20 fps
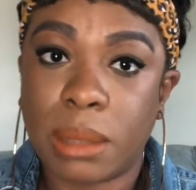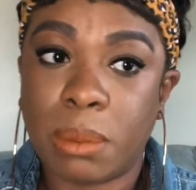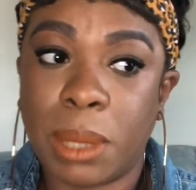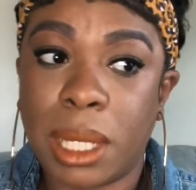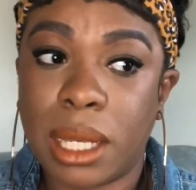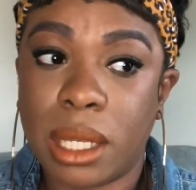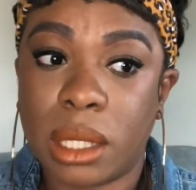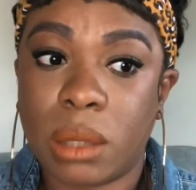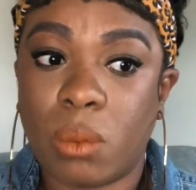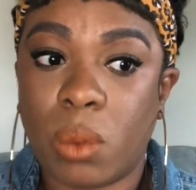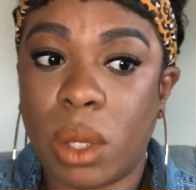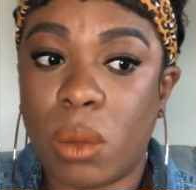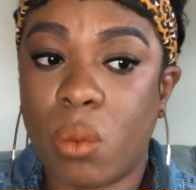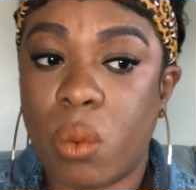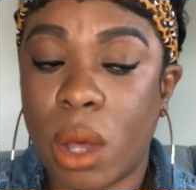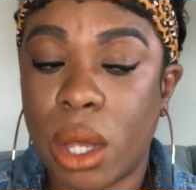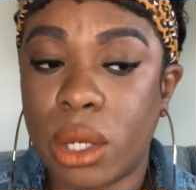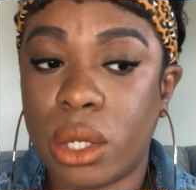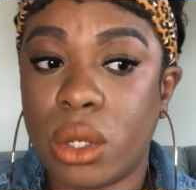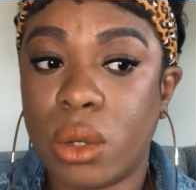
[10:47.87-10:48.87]
because we
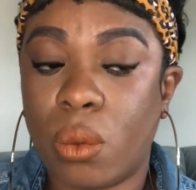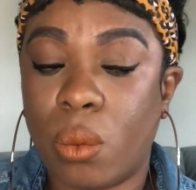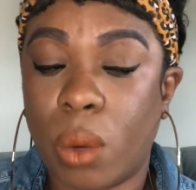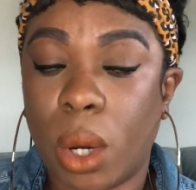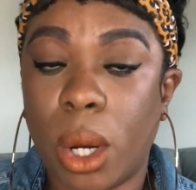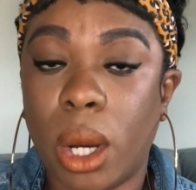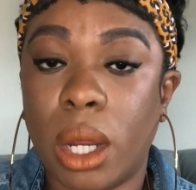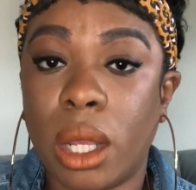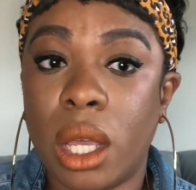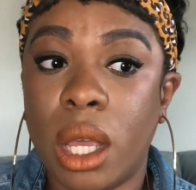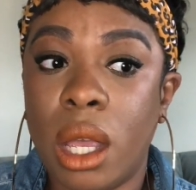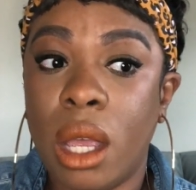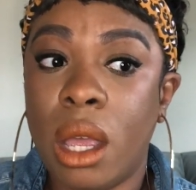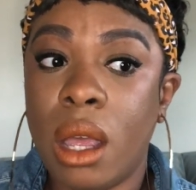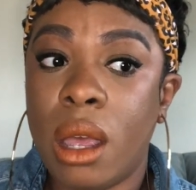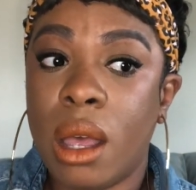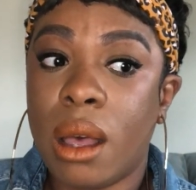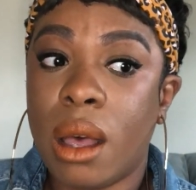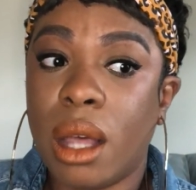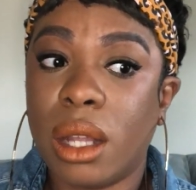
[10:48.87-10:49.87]
want to work
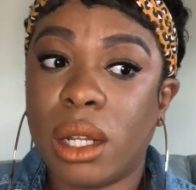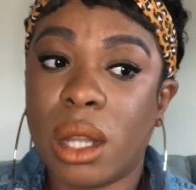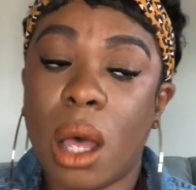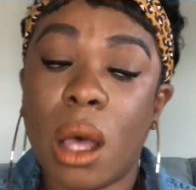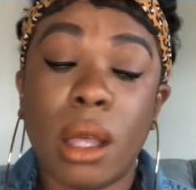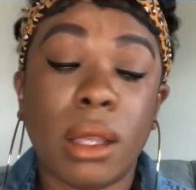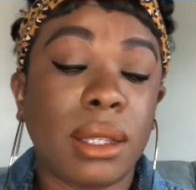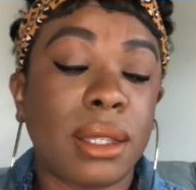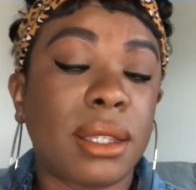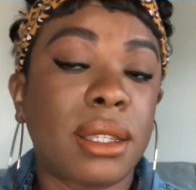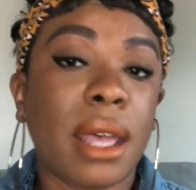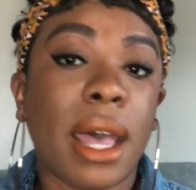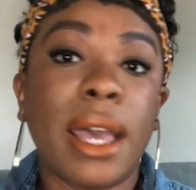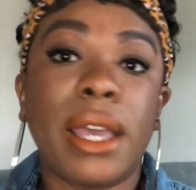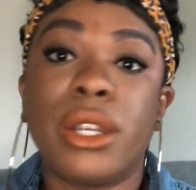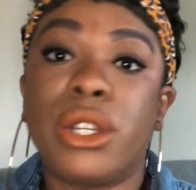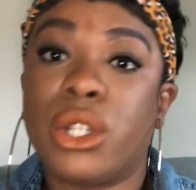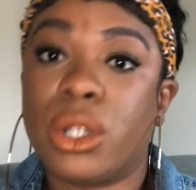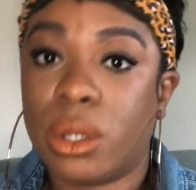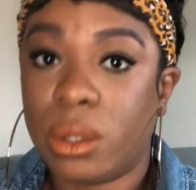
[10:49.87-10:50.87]

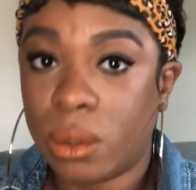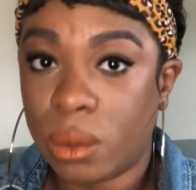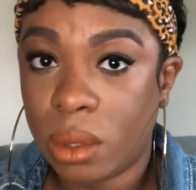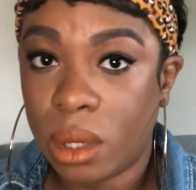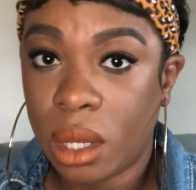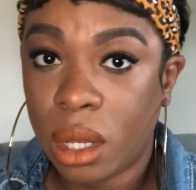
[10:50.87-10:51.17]
alongside you